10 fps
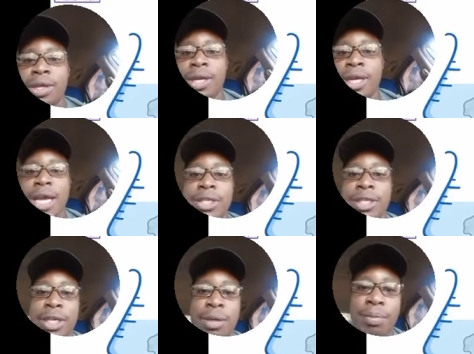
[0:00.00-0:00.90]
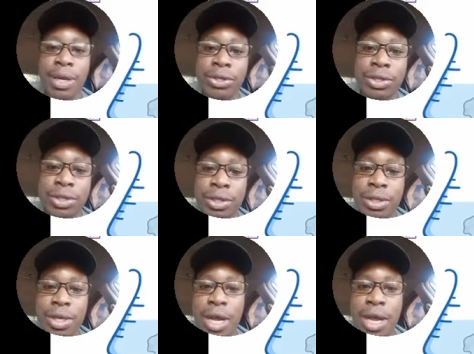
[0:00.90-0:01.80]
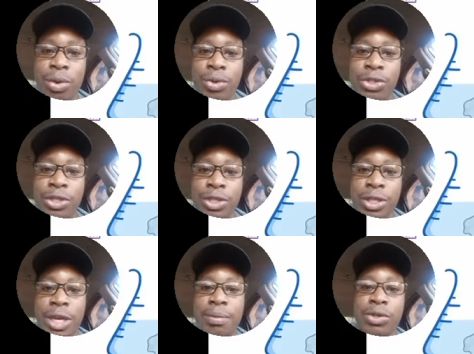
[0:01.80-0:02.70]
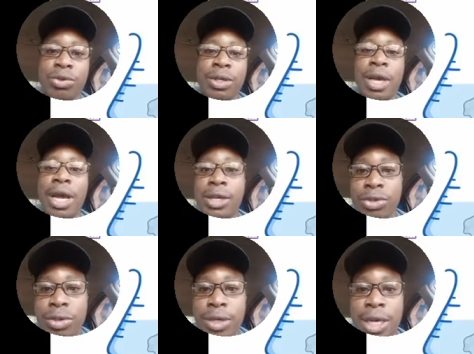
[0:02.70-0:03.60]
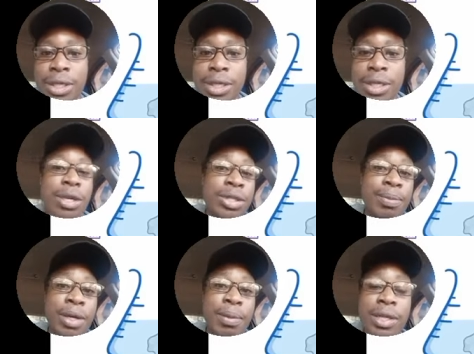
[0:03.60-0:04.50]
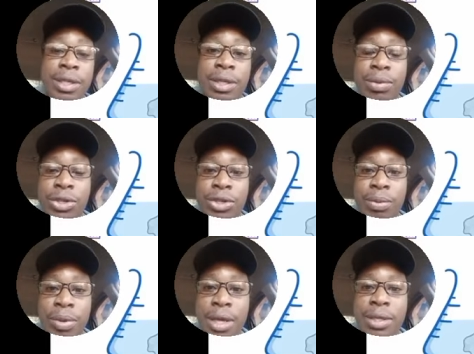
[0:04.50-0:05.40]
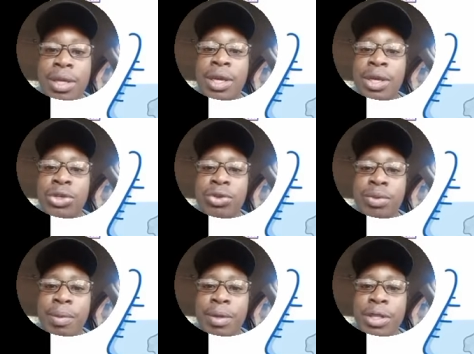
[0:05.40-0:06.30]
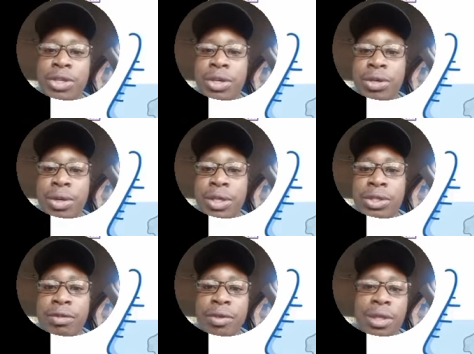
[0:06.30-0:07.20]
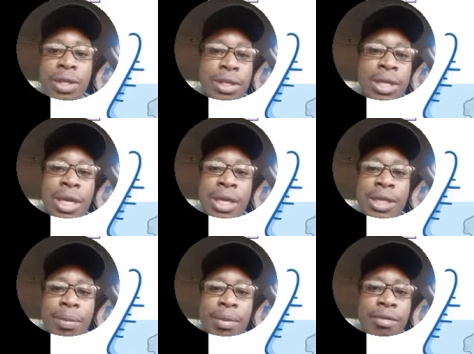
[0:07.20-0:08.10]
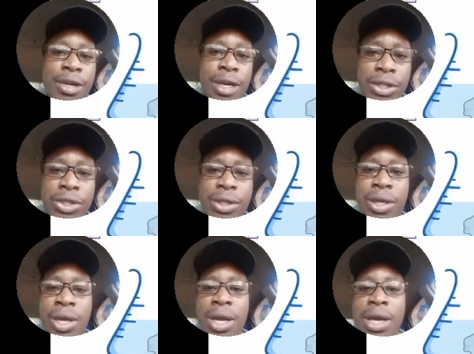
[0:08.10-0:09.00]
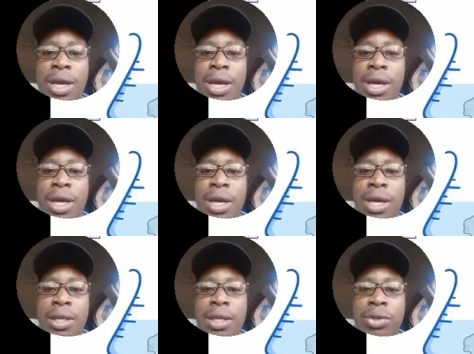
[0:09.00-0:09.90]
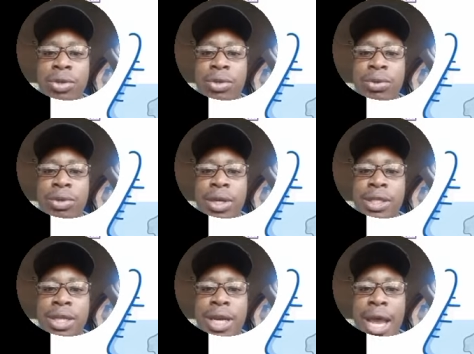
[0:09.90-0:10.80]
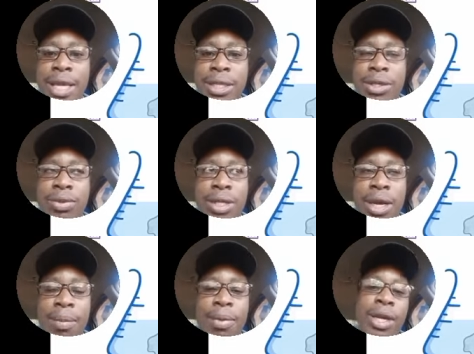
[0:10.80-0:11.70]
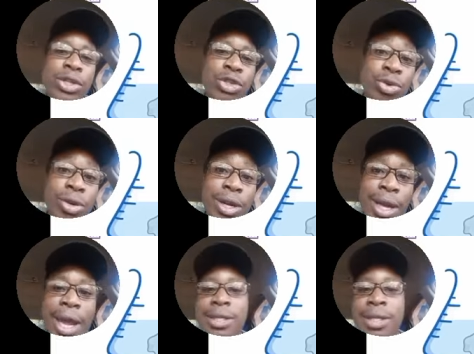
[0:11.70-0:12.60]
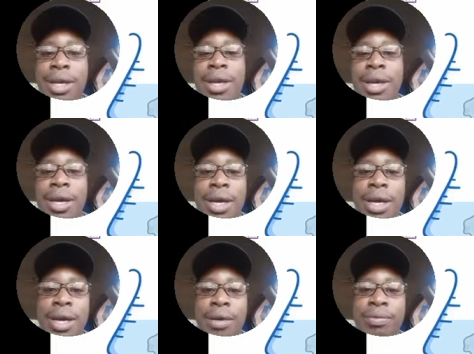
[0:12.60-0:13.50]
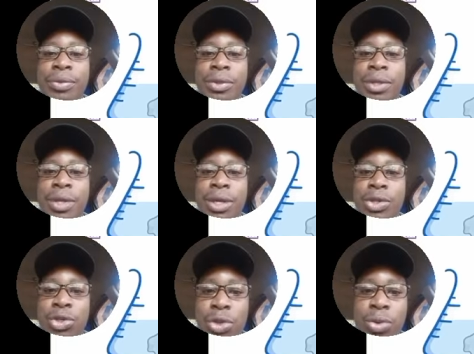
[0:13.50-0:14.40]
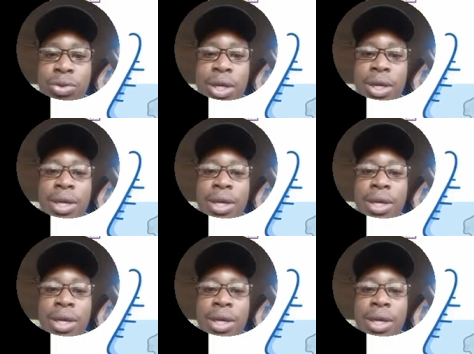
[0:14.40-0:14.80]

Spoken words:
acid and a base, which is between hydrochloric acid and calcium carbonate, which is your base. You should remember the general equation for this type of a reaction, that when you react an acid with a carbonate, you get a salt,